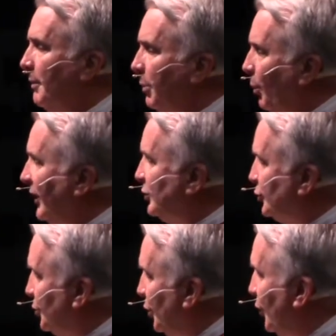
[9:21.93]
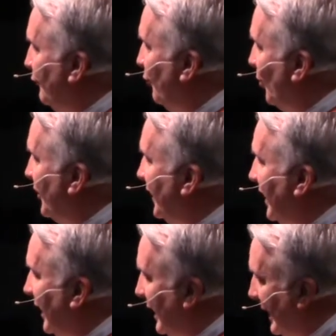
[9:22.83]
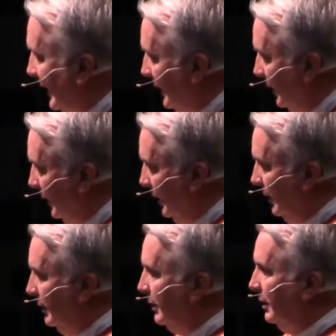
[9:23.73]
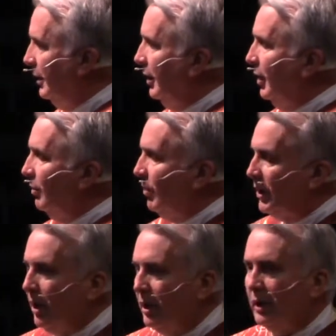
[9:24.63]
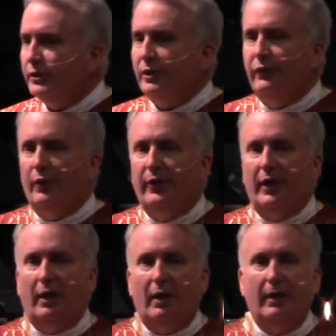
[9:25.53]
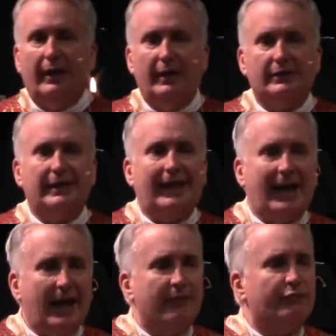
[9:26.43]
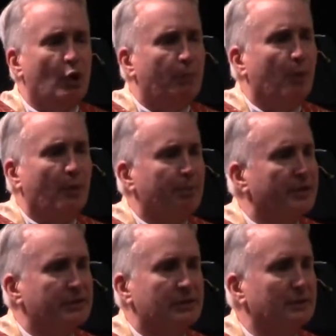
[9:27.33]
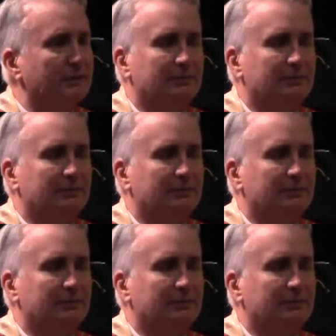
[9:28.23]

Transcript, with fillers: But what's true for the idle, regardless of who they are, is they have no purpose.